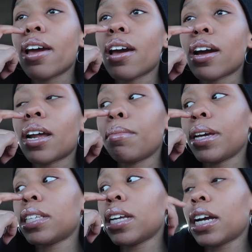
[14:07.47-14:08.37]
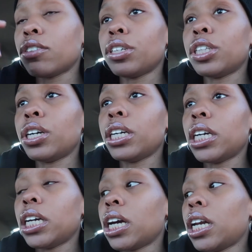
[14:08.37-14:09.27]
I gotta make it there at
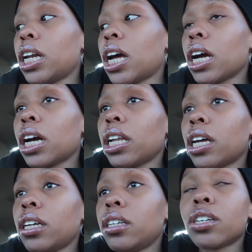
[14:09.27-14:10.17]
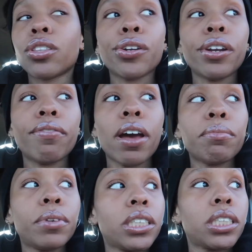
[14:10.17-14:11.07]
3:30, and I got like 35
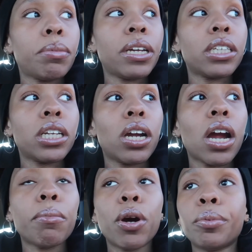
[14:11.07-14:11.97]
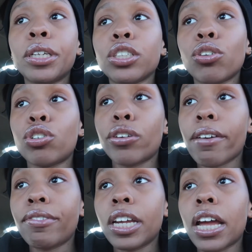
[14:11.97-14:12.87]
minutes to make it there. I'm hoping there's no
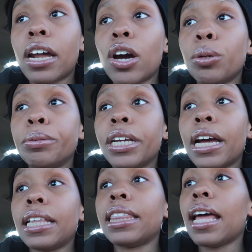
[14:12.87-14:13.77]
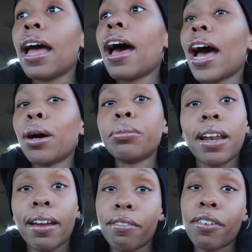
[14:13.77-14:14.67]
traffic, and I hope that
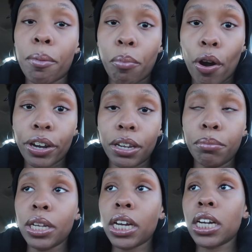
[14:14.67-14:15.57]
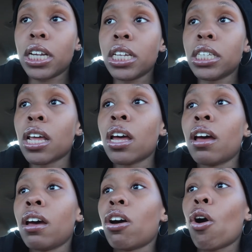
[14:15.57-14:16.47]
I can find parking, because
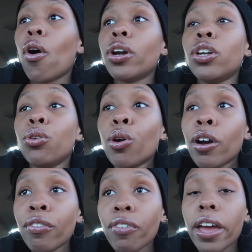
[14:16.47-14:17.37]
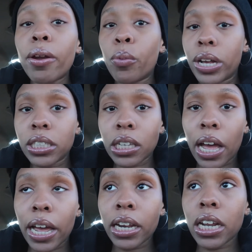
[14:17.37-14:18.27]
on the north and west
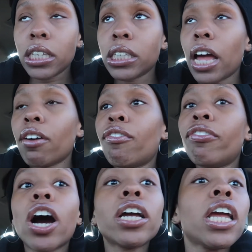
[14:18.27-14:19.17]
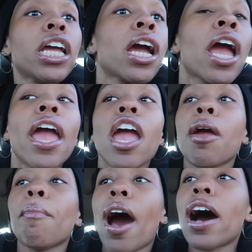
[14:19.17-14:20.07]
side, it's like fucking
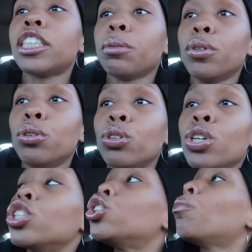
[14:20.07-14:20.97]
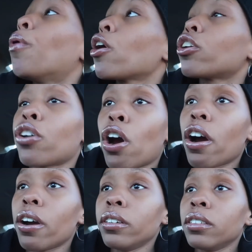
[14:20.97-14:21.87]
impossible to park your car.